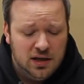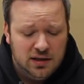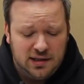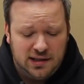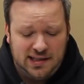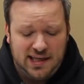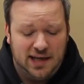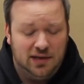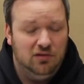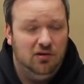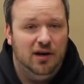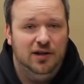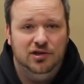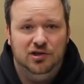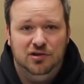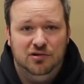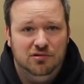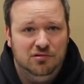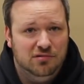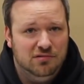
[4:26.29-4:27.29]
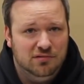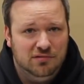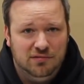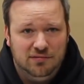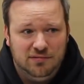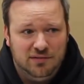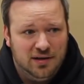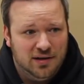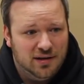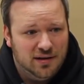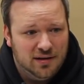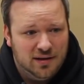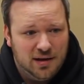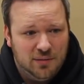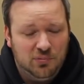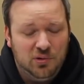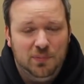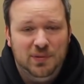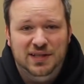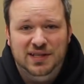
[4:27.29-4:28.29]
the technological
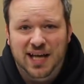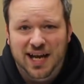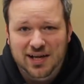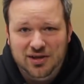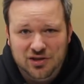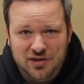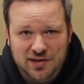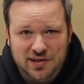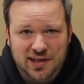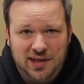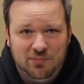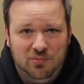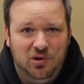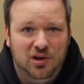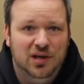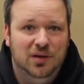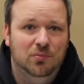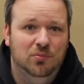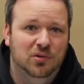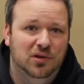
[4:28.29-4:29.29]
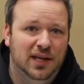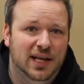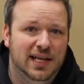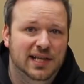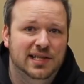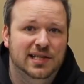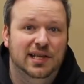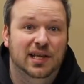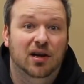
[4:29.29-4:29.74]
implementations they put in place,